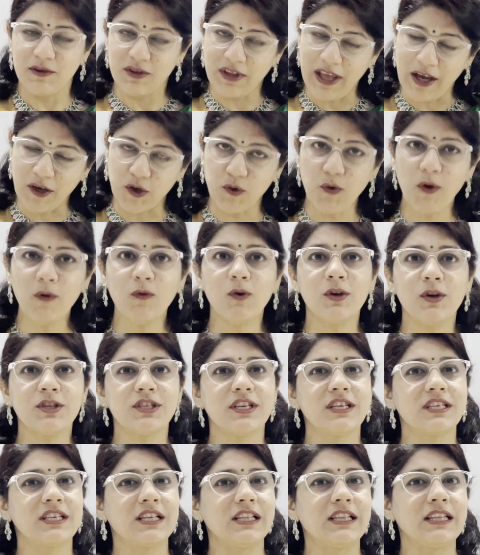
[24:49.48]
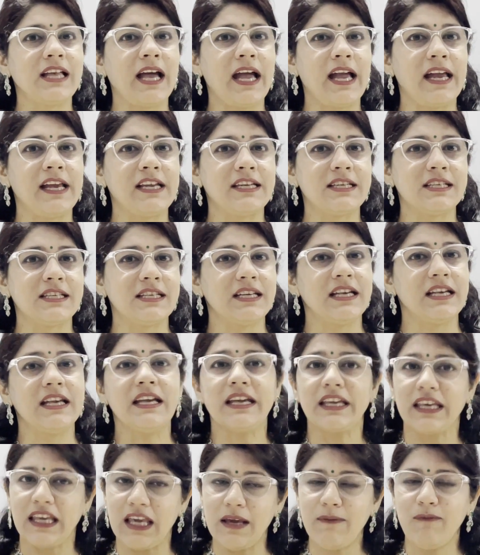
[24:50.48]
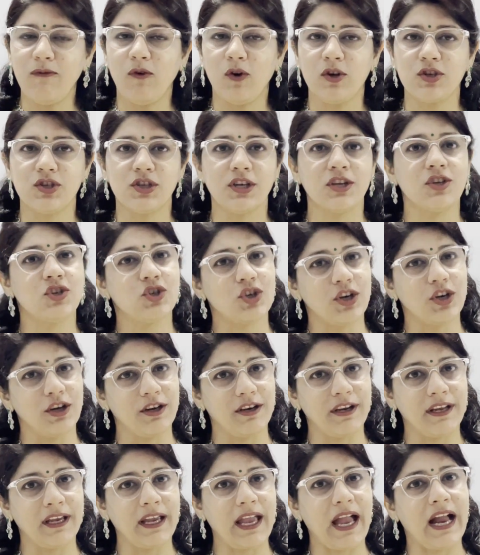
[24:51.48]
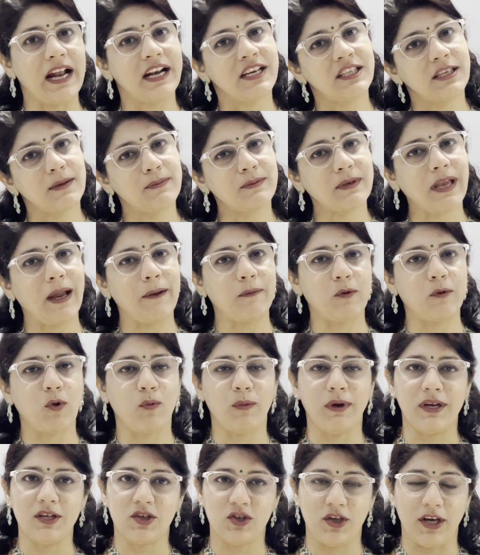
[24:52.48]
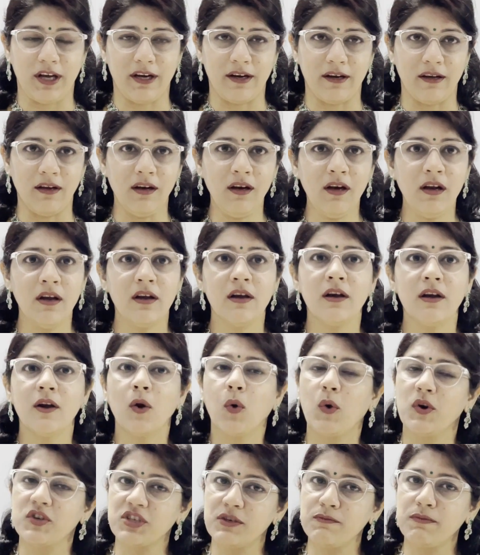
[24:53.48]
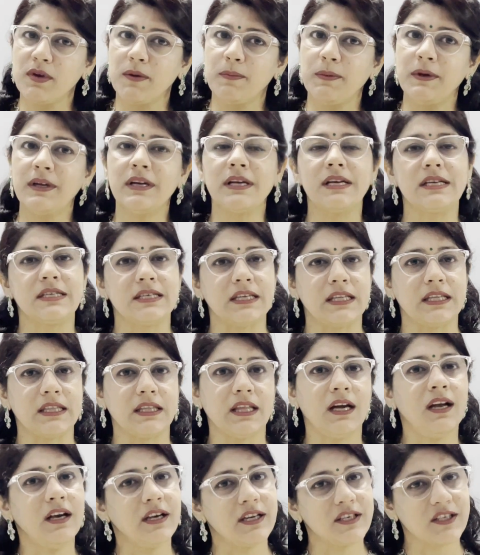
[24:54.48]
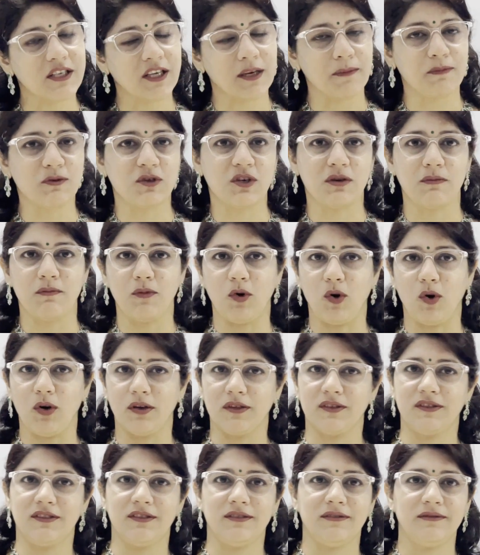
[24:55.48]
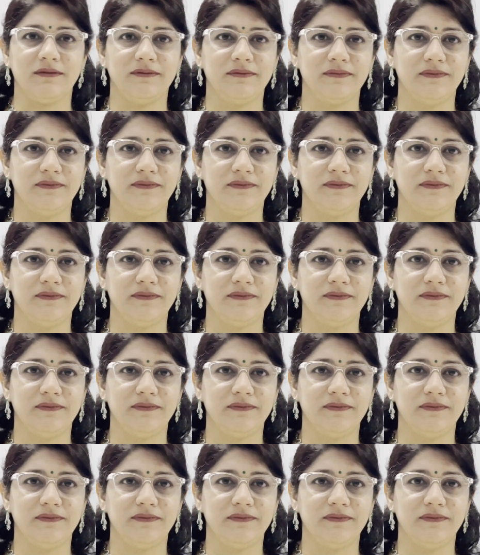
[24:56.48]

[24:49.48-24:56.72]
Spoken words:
Thank you for watching till the end. Keep watching, sharing and subscribe to my channel. Question paper is in the description box.